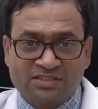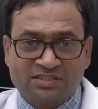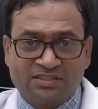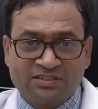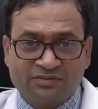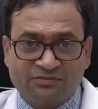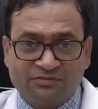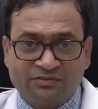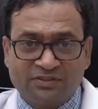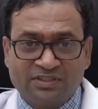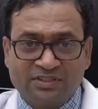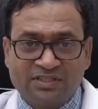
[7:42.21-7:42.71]

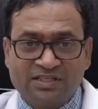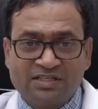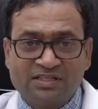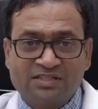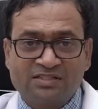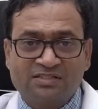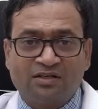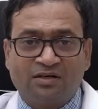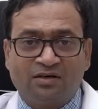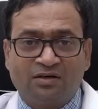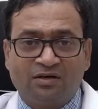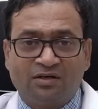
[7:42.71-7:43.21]

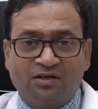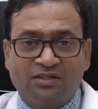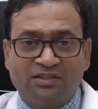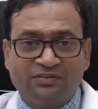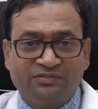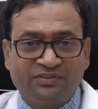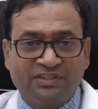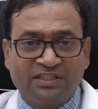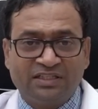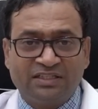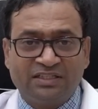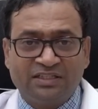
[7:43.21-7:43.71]
stiffness, or
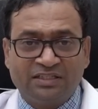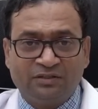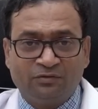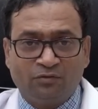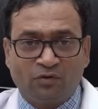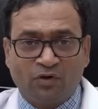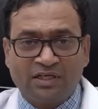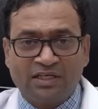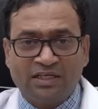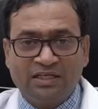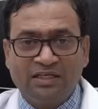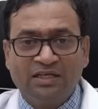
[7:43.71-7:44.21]
difficulty in
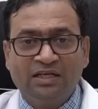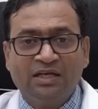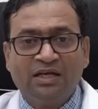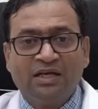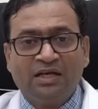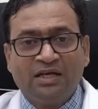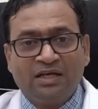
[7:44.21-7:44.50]
walking,